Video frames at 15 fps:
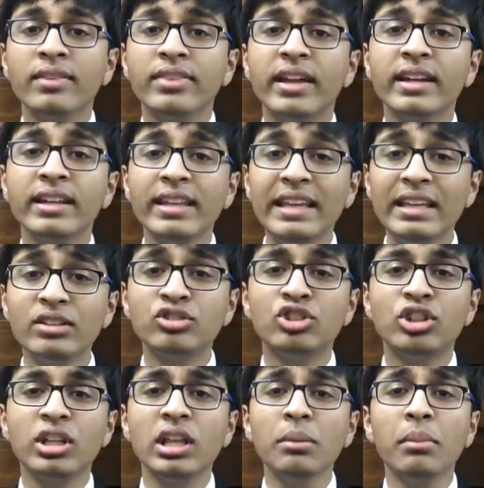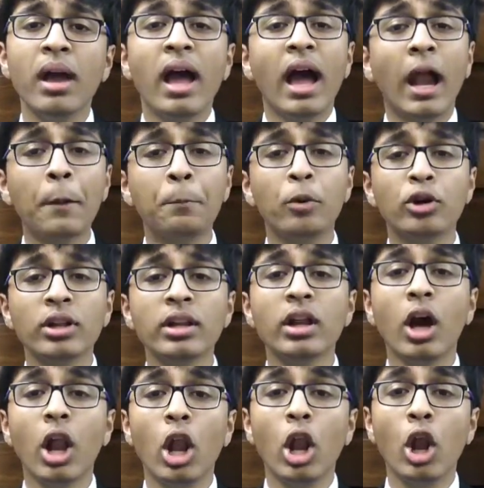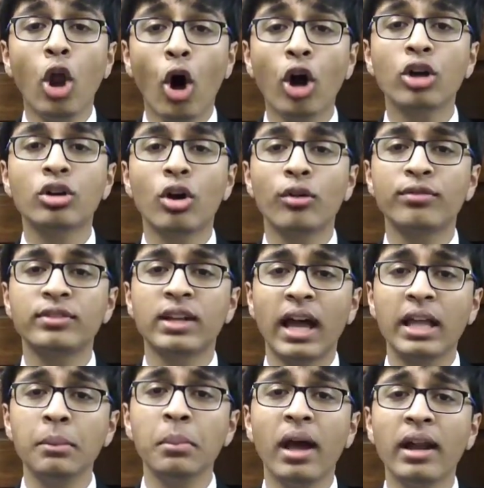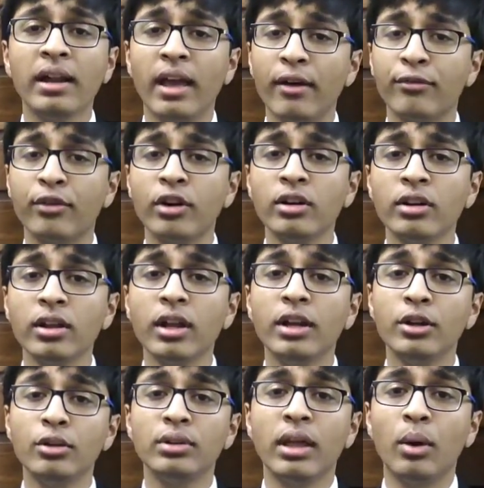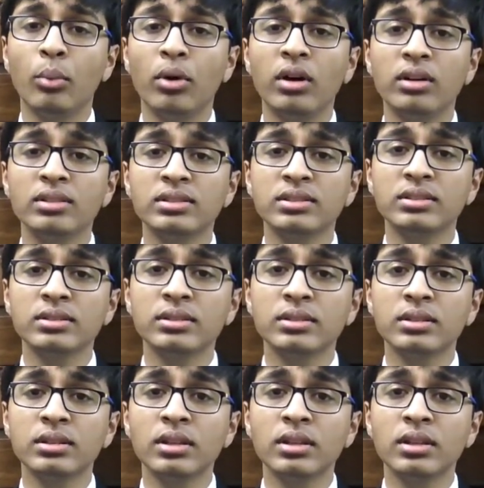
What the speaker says: that each team had put in a lot of time and effort into their works.